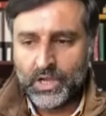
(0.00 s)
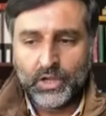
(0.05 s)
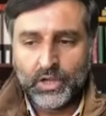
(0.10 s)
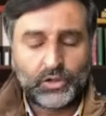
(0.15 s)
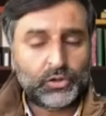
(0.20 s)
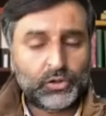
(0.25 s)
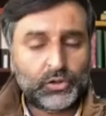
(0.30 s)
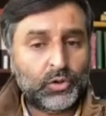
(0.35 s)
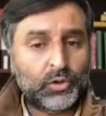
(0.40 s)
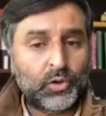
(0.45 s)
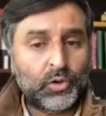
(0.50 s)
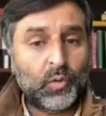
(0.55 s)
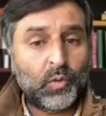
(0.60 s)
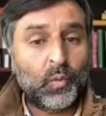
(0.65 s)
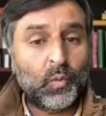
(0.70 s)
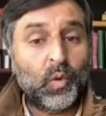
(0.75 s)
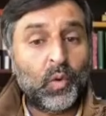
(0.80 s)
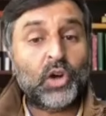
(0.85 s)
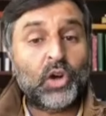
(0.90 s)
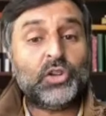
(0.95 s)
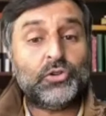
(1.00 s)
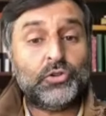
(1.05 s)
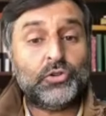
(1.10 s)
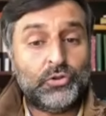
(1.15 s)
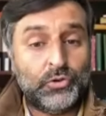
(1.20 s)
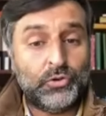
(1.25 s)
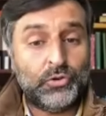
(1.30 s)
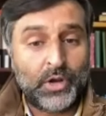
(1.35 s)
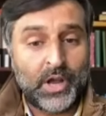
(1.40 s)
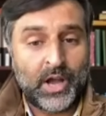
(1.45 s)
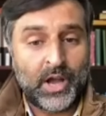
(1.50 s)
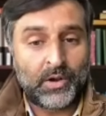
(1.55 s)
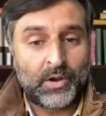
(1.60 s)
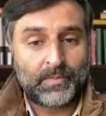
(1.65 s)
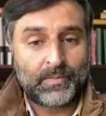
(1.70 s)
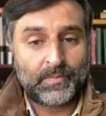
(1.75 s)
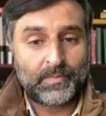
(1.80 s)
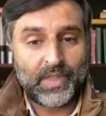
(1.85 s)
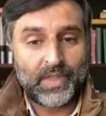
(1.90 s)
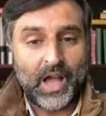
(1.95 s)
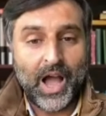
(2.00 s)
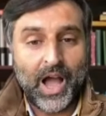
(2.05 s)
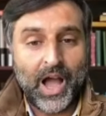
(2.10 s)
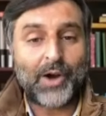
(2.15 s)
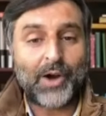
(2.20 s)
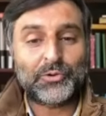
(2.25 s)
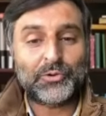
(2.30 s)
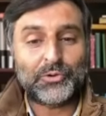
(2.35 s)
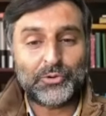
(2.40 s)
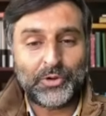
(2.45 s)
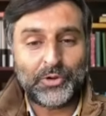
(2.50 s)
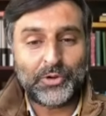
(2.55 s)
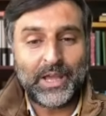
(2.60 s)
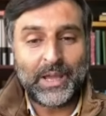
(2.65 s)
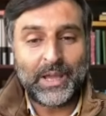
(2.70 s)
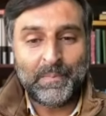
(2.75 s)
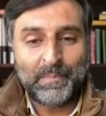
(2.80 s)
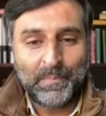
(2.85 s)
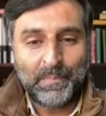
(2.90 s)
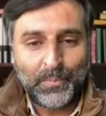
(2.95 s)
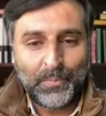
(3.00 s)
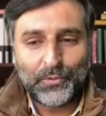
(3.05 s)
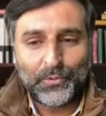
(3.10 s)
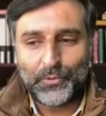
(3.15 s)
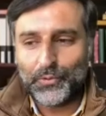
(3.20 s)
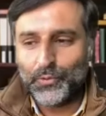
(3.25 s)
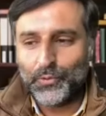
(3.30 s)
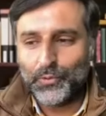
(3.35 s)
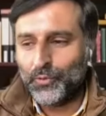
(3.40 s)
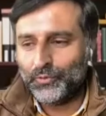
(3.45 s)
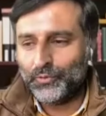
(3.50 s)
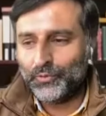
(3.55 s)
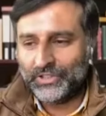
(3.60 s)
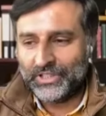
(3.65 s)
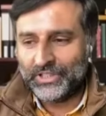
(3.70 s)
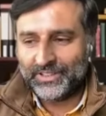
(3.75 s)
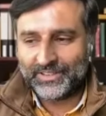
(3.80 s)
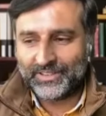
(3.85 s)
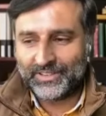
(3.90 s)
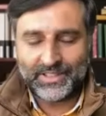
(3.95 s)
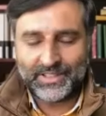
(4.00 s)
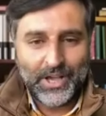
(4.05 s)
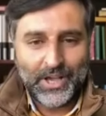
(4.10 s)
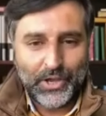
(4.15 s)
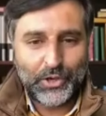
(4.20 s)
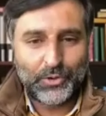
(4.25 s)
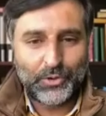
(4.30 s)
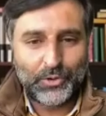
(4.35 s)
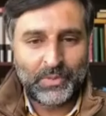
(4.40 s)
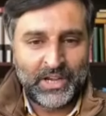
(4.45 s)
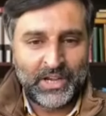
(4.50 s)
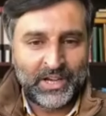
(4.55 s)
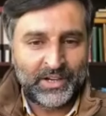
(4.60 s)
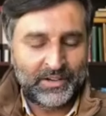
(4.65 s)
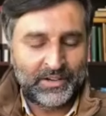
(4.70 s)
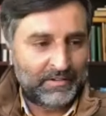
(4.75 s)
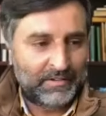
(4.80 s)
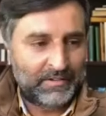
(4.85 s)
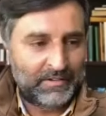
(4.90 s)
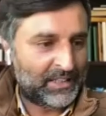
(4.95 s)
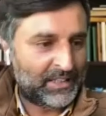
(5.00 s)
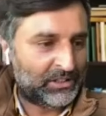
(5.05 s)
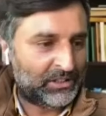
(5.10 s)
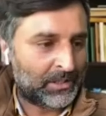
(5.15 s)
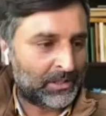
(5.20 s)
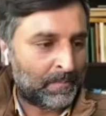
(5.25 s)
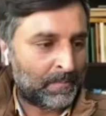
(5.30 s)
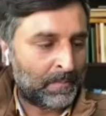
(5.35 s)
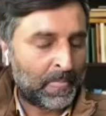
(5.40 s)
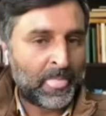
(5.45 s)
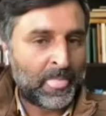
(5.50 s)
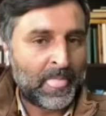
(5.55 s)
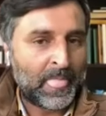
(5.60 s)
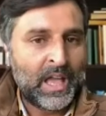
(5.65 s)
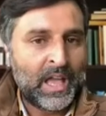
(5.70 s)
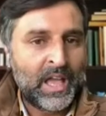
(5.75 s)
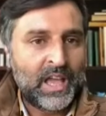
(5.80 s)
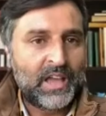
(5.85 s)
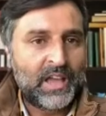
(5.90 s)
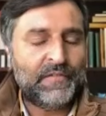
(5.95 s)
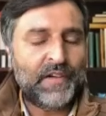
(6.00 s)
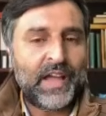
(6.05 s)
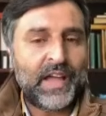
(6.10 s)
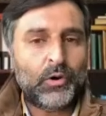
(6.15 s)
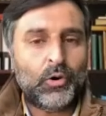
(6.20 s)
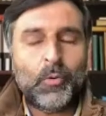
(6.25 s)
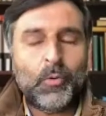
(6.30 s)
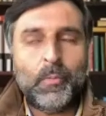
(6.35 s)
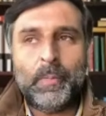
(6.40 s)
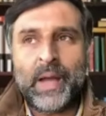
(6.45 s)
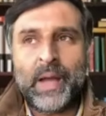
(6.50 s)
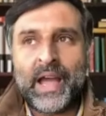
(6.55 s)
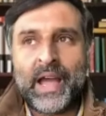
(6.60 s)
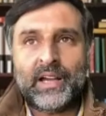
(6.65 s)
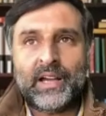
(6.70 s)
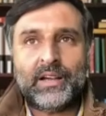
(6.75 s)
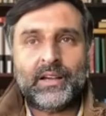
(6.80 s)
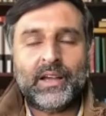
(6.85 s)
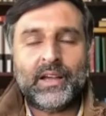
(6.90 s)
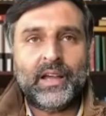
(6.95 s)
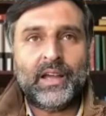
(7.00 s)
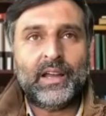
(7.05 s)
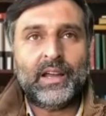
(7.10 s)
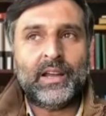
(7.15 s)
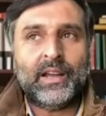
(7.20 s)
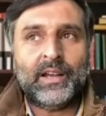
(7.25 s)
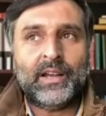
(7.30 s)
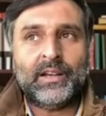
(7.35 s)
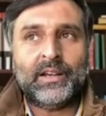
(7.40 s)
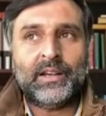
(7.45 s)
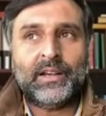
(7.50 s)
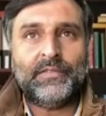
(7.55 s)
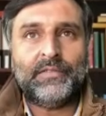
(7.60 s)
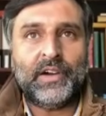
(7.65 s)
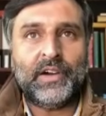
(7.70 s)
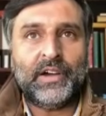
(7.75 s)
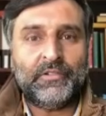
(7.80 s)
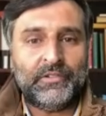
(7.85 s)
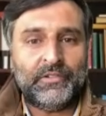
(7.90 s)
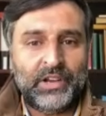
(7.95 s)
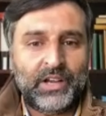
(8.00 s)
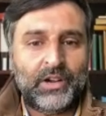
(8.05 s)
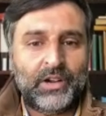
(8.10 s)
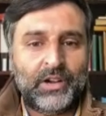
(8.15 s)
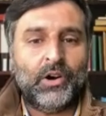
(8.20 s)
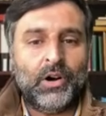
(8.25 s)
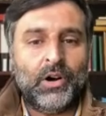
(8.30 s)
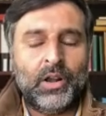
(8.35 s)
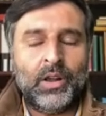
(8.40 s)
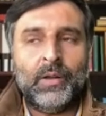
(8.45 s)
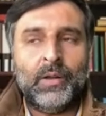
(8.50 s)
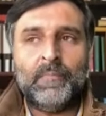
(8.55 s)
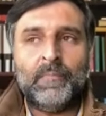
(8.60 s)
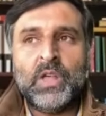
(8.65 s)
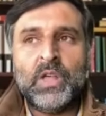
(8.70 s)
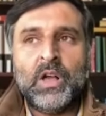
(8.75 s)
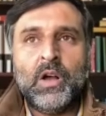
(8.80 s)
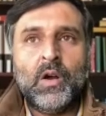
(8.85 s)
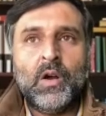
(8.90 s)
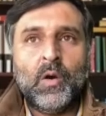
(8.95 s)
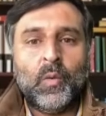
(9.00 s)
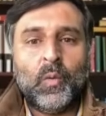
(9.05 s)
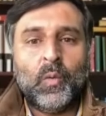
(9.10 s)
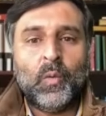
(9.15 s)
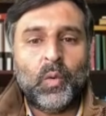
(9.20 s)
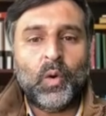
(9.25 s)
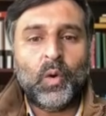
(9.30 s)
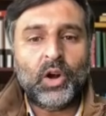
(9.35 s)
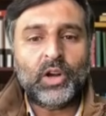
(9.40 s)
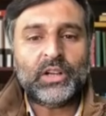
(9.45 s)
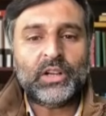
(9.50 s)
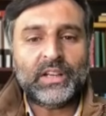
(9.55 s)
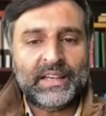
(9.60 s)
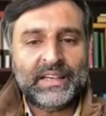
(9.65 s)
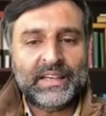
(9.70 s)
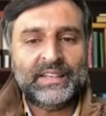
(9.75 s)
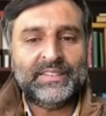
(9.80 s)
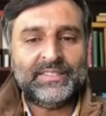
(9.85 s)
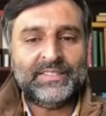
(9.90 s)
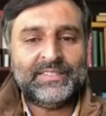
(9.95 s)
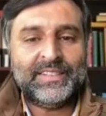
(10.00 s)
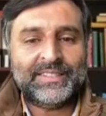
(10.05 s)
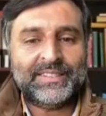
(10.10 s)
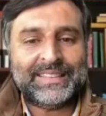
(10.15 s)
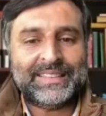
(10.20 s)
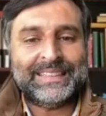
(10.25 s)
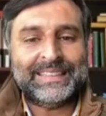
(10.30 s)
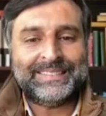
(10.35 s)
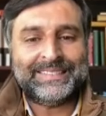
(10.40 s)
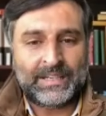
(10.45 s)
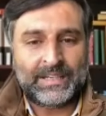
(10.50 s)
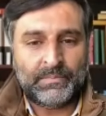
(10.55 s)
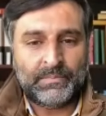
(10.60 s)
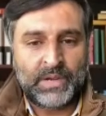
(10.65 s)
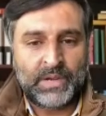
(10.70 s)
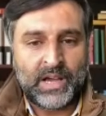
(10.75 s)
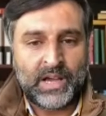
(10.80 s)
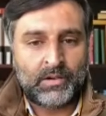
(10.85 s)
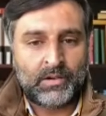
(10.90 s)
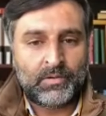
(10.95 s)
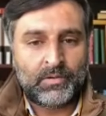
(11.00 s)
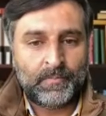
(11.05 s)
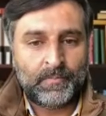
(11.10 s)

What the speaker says: So what to do now? How to improve this human interaction? If I go back and if I recall, what is the system now?